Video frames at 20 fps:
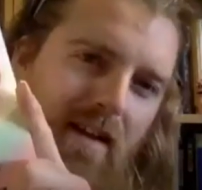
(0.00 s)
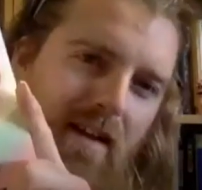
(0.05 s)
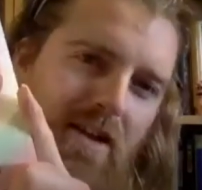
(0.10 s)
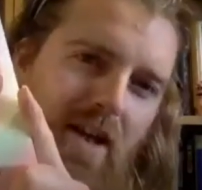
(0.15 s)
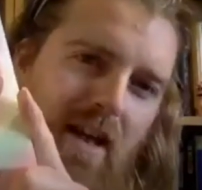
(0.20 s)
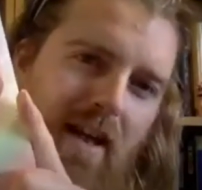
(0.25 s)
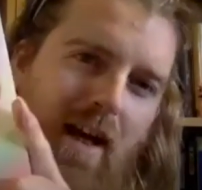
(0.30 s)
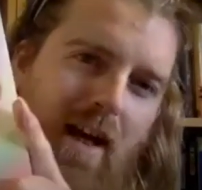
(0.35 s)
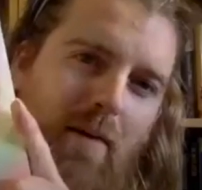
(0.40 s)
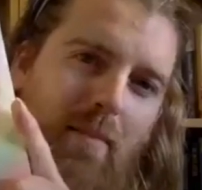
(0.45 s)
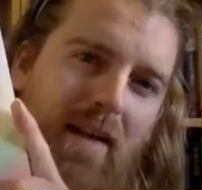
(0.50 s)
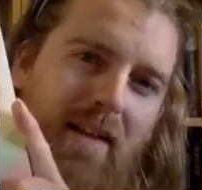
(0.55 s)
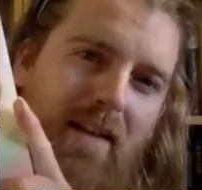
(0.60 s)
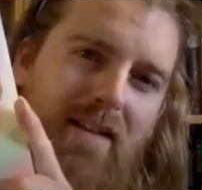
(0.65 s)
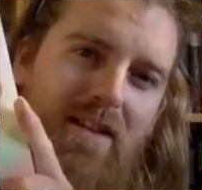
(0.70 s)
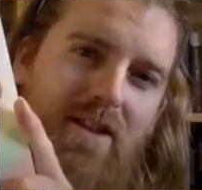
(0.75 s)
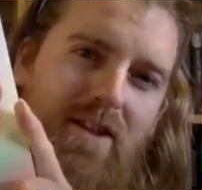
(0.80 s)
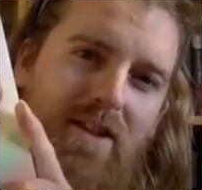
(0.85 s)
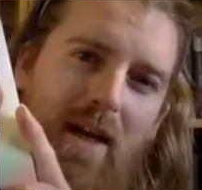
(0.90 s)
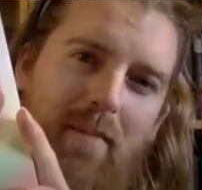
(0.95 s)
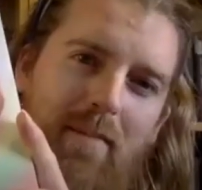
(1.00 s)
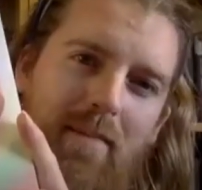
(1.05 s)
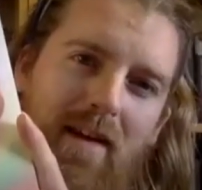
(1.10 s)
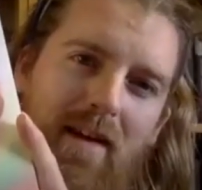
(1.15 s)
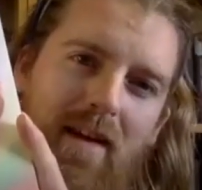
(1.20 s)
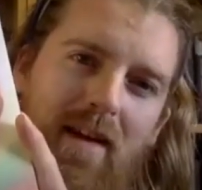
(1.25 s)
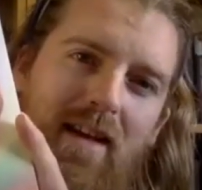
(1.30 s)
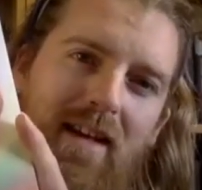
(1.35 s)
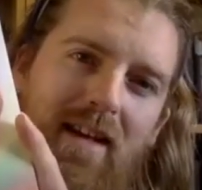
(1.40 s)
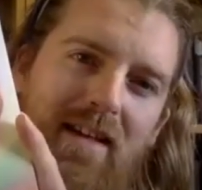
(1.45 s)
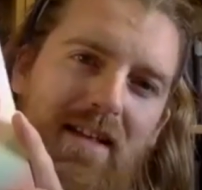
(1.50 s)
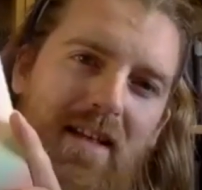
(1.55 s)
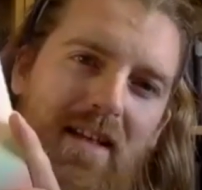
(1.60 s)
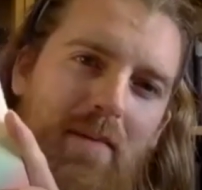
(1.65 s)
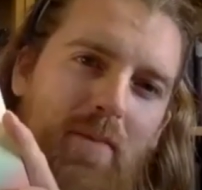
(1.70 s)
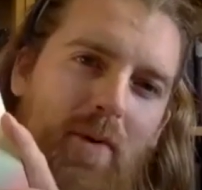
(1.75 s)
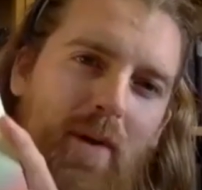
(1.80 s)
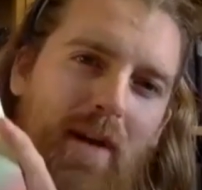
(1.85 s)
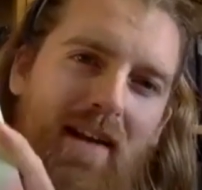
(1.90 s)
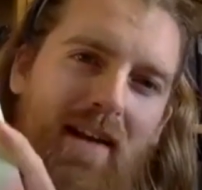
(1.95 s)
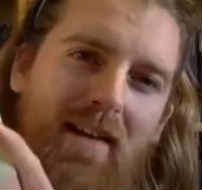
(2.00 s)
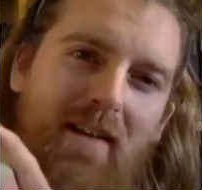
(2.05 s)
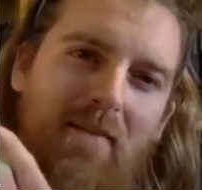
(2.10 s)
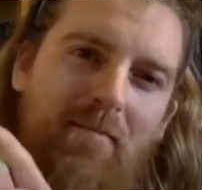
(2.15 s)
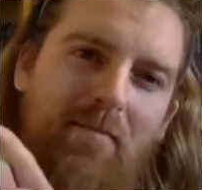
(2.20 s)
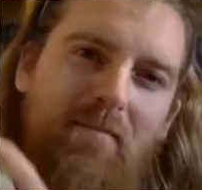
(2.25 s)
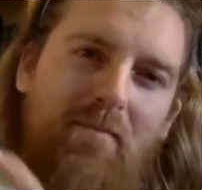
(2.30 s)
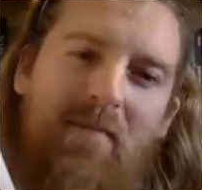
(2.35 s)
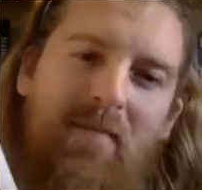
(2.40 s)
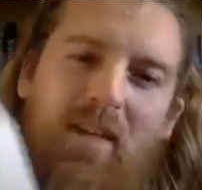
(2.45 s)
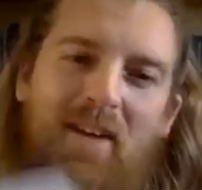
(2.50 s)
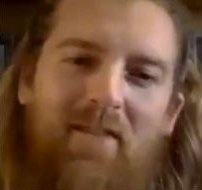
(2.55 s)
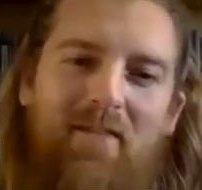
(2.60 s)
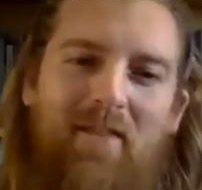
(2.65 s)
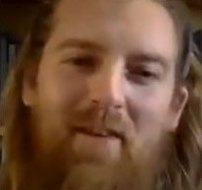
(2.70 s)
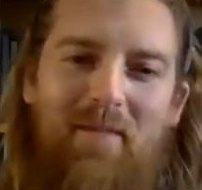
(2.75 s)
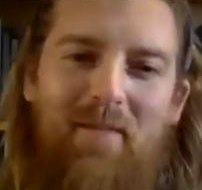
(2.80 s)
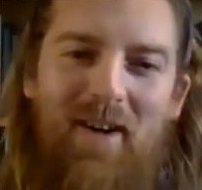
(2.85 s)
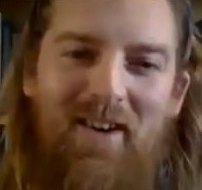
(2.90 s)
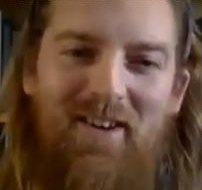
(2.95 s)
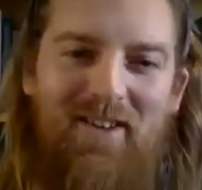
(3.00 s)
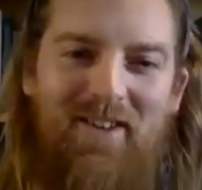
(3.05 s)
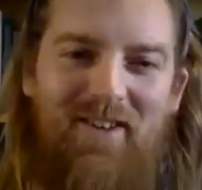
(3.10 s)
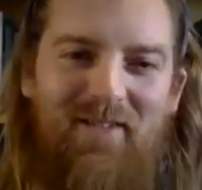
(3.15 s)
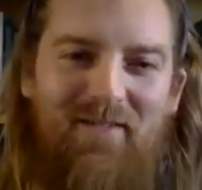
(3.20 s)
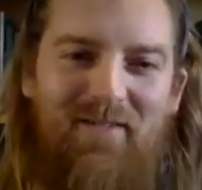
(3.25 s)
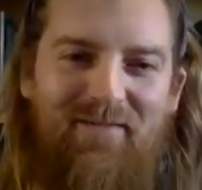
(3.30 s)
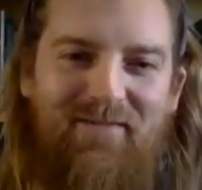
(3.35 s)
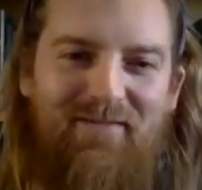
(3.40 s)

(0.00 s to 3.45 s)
check out Peter's chapter in Deep Weird. Thank you very much.